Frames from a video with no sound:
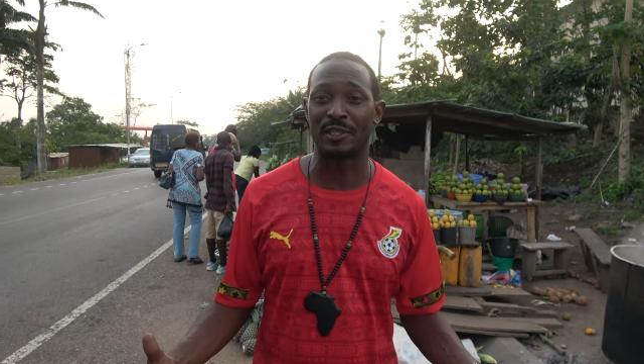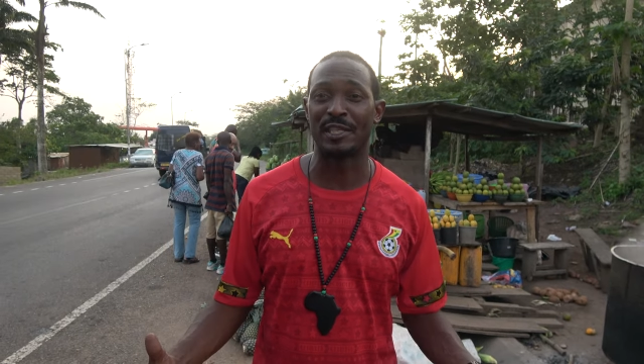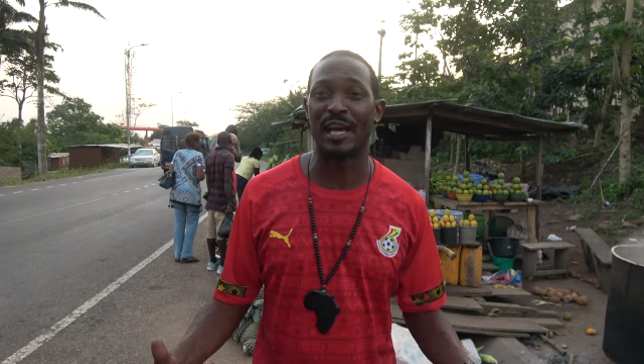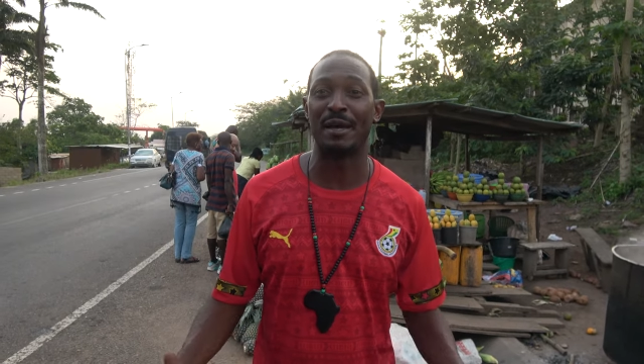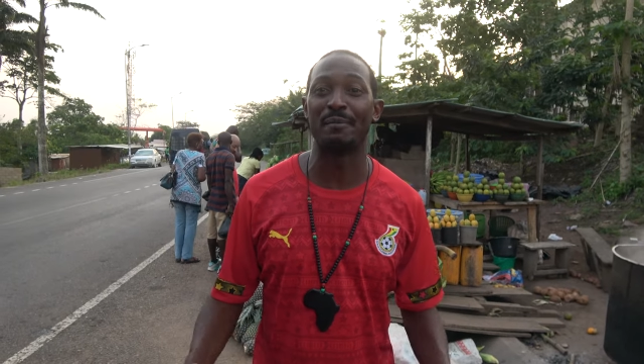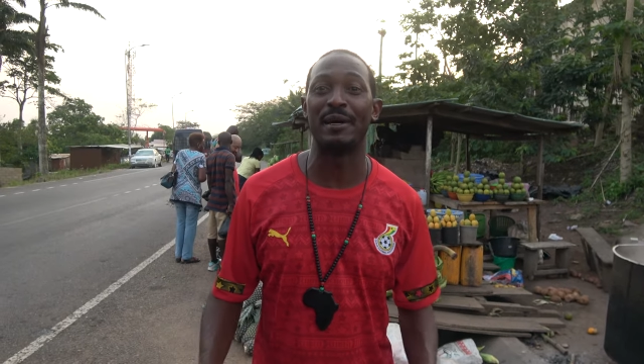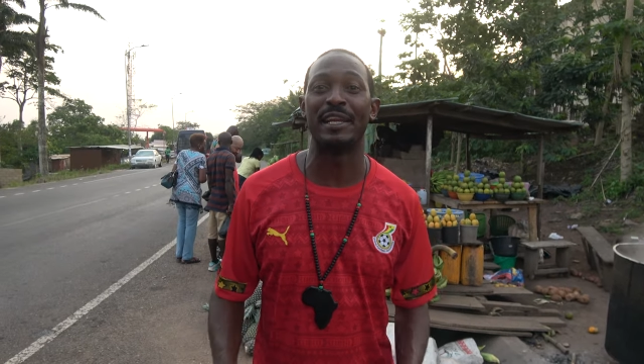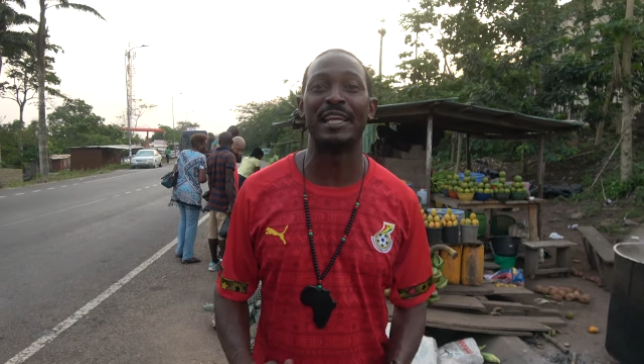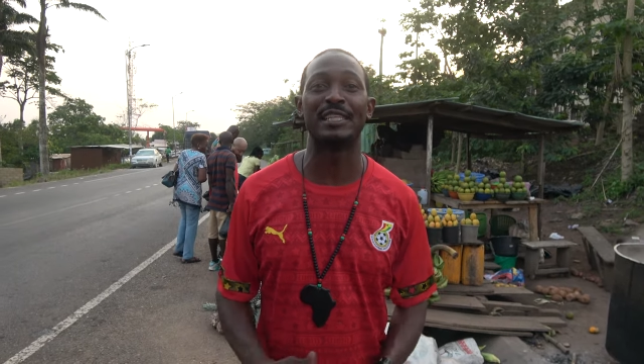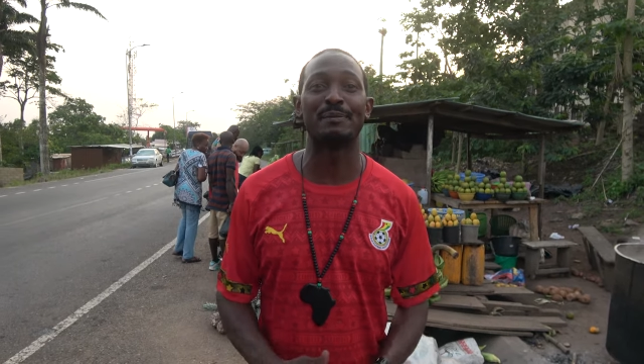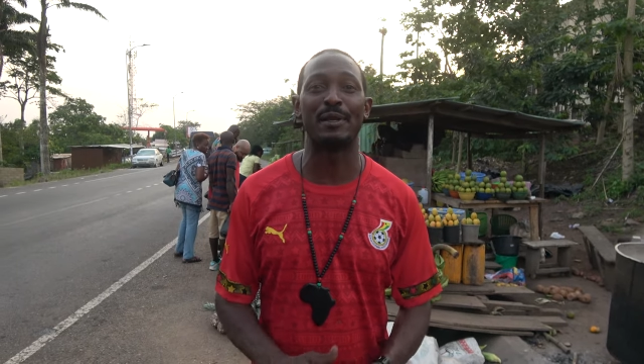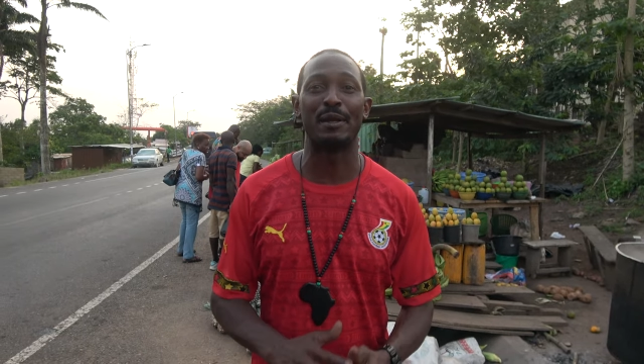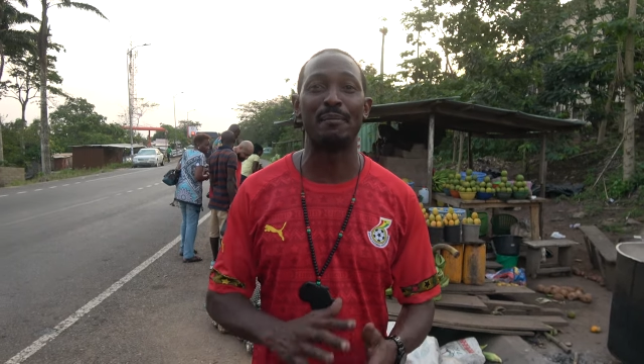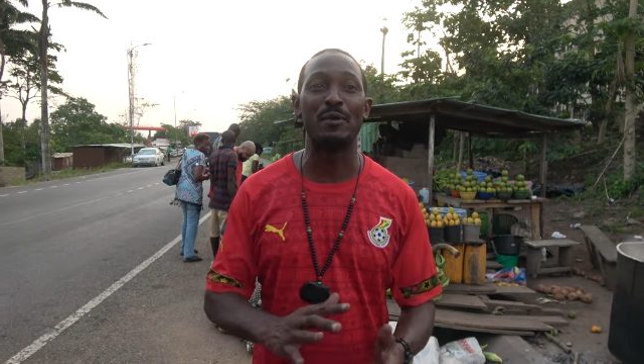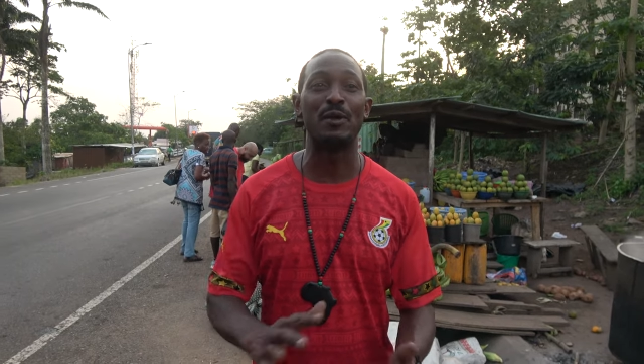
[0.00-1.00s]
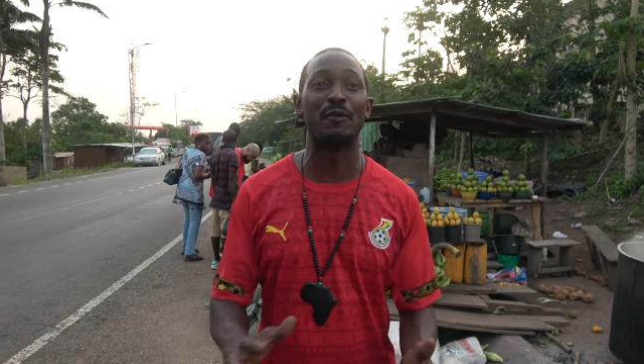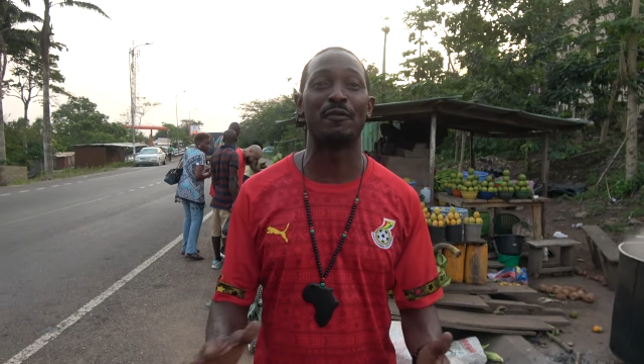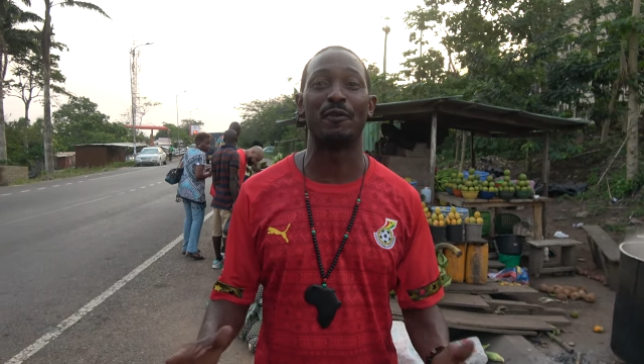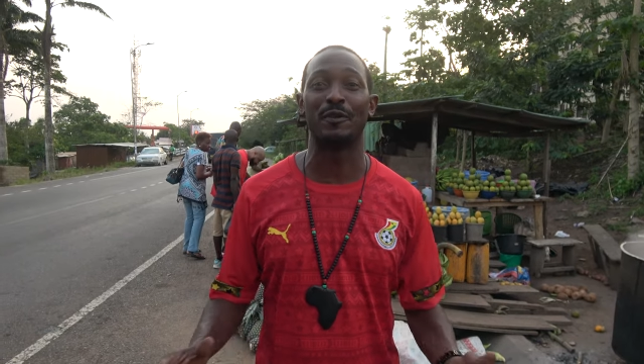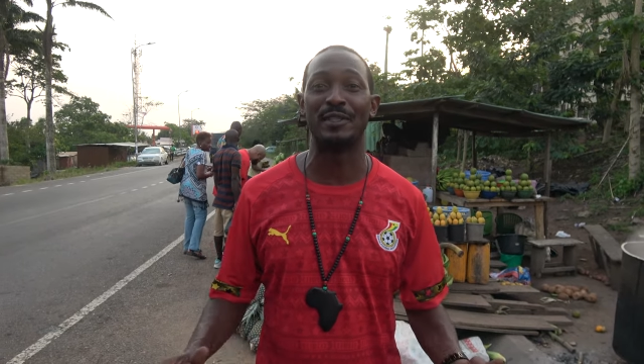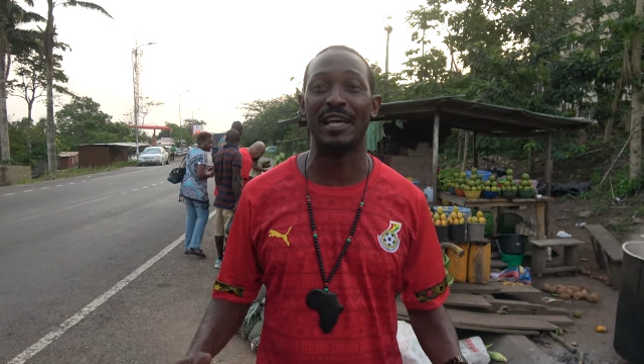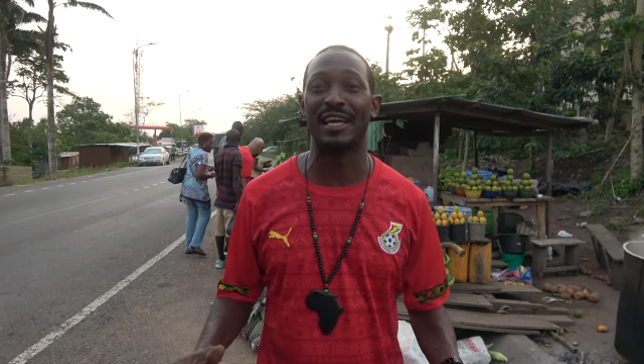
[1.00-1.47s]
stand, but it's been a
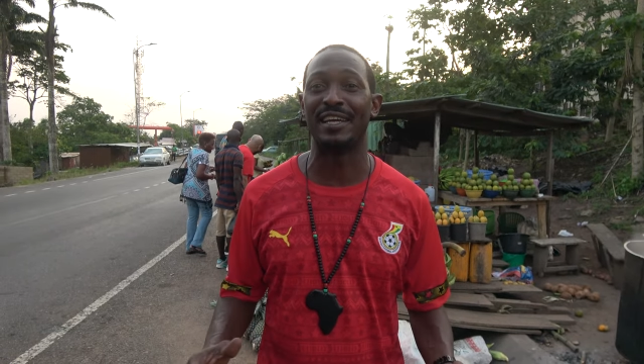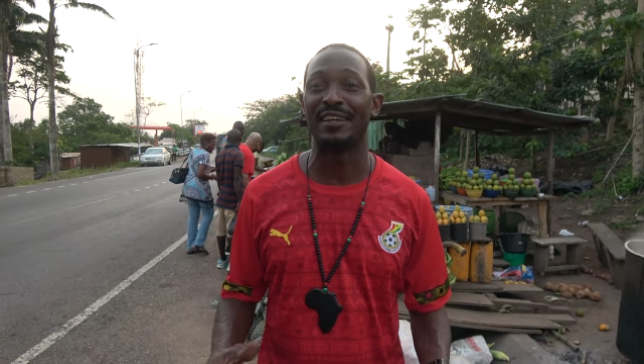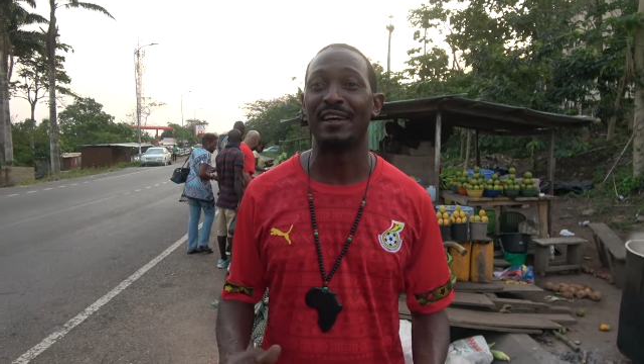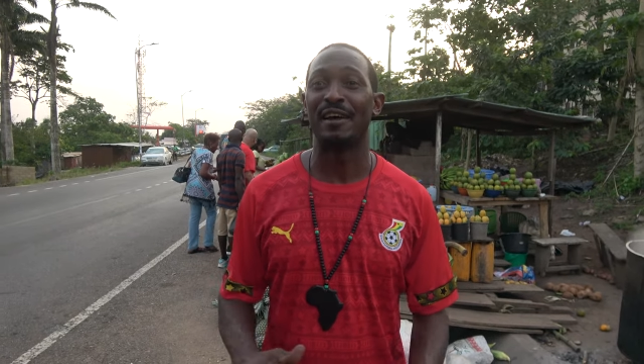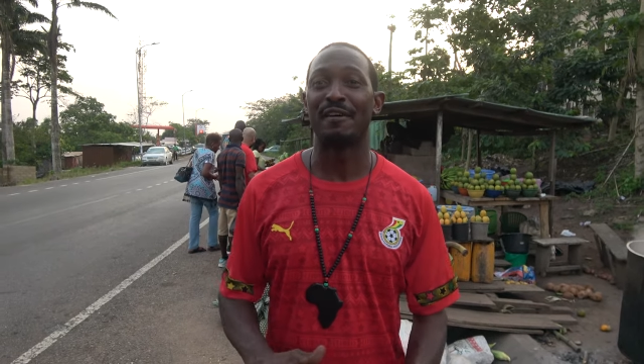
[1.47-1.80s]
beautiful day.